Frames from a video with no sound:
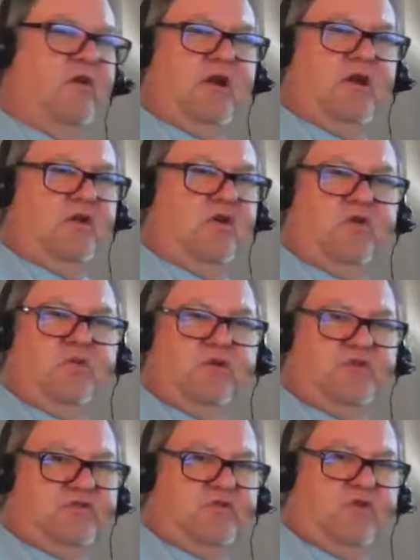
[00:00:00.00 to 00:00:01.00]
or I go to
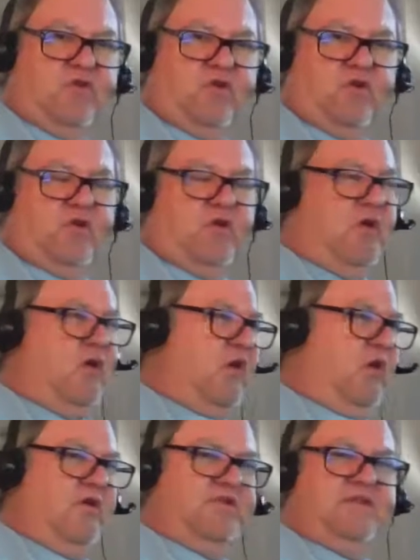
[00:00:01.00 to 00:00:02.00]
a store
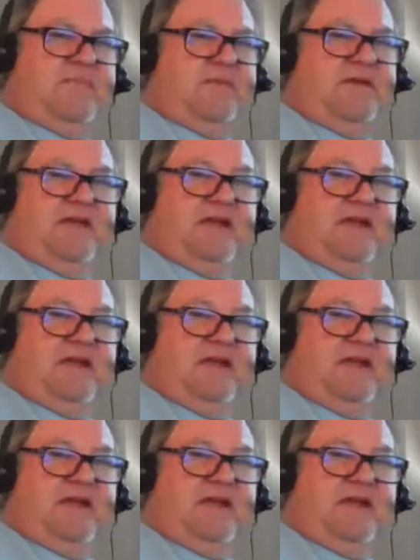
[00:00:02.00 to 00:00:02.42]
or something.